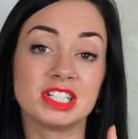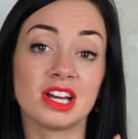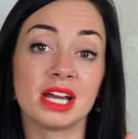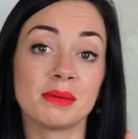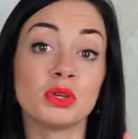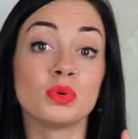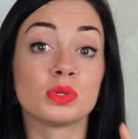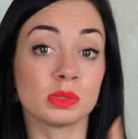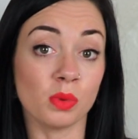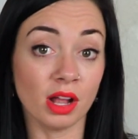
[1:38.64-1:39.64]
time you
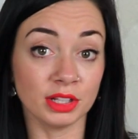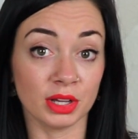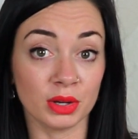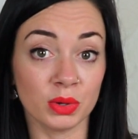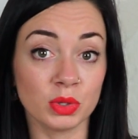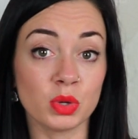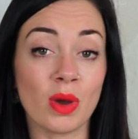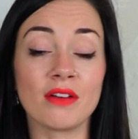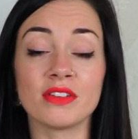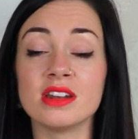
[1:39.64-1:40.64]
swallow, you
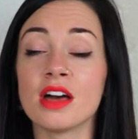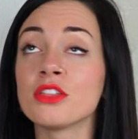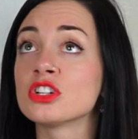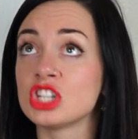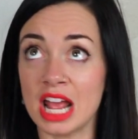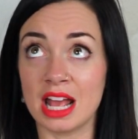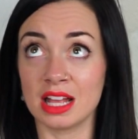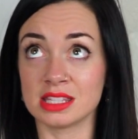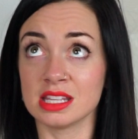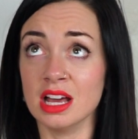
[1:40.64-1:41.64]
have another
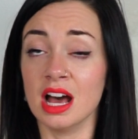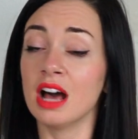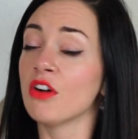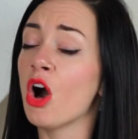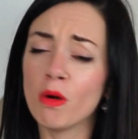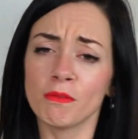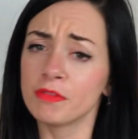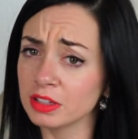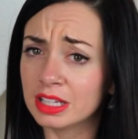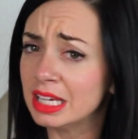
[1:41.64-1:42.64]
chance of
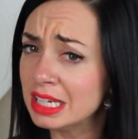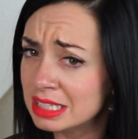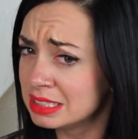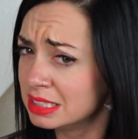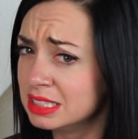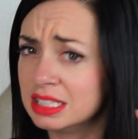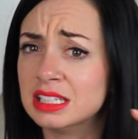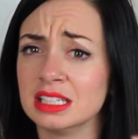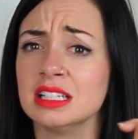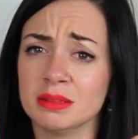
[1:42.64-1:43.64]
hopefully
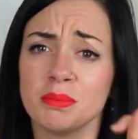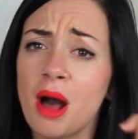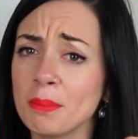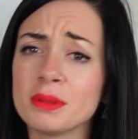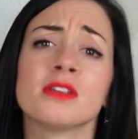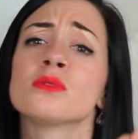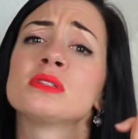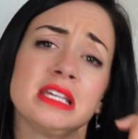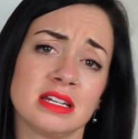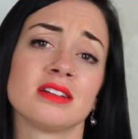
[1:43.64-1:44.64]
popping
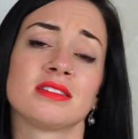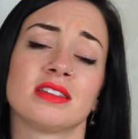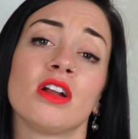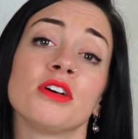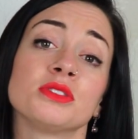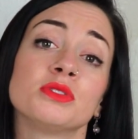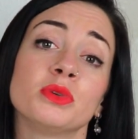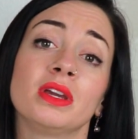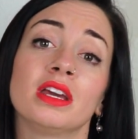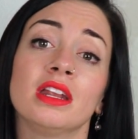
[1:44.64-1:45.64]
those ears and also
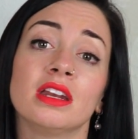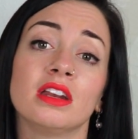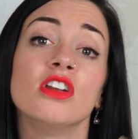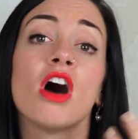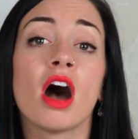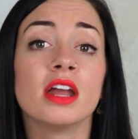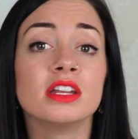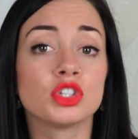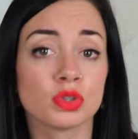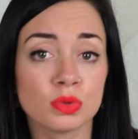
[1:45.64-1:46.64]
doing it in a
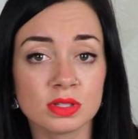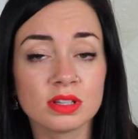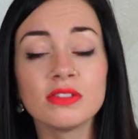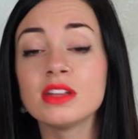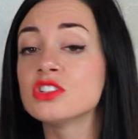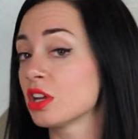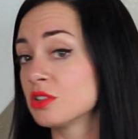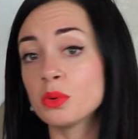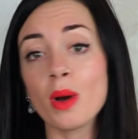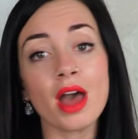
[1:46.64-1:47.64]
non-intrusive and
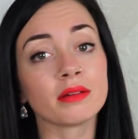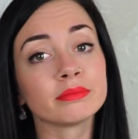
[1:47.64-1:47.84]
gentle way.